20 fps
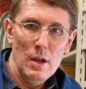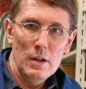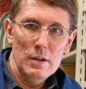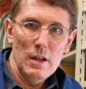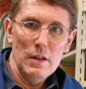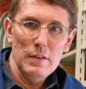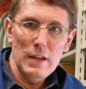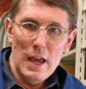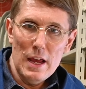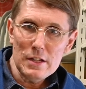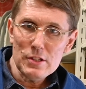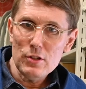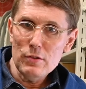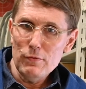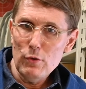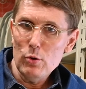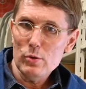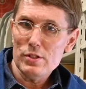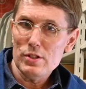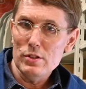Now, the exit
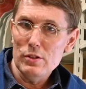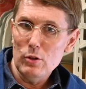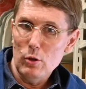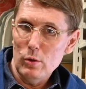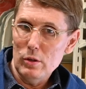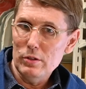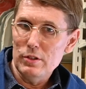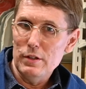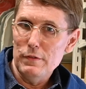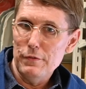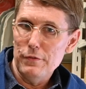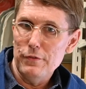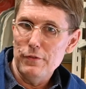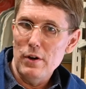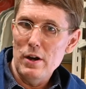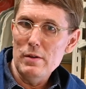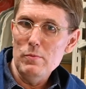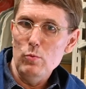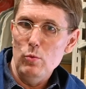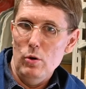voice and loyalty
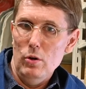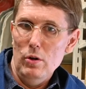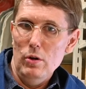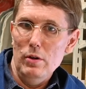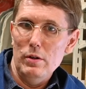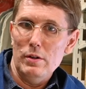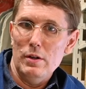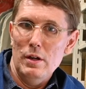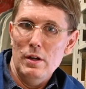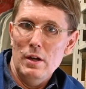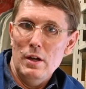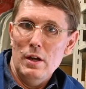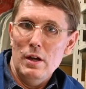framework